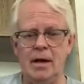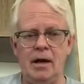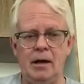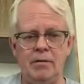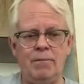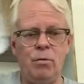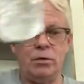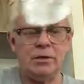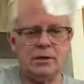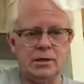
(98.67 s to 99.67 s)
the
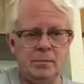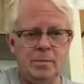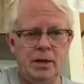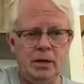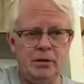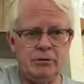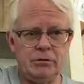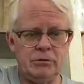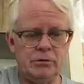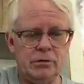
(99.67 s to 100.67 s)
force that the pillow
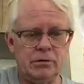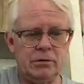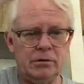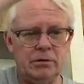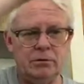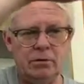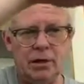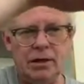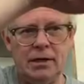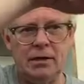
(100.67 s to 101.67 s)
uses,
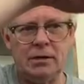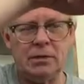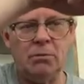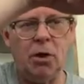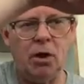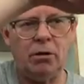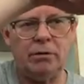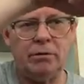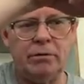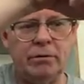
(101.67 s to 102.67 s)
right, is
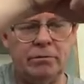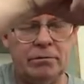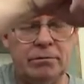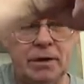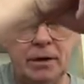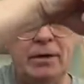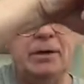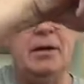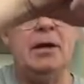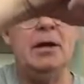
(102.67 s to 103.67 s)
smaller, right,
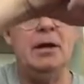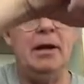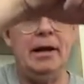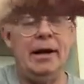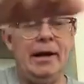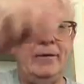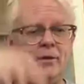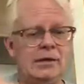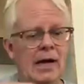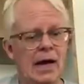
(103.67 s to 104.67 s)
and
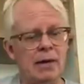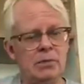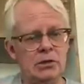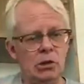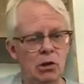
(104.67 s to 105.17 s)
the time is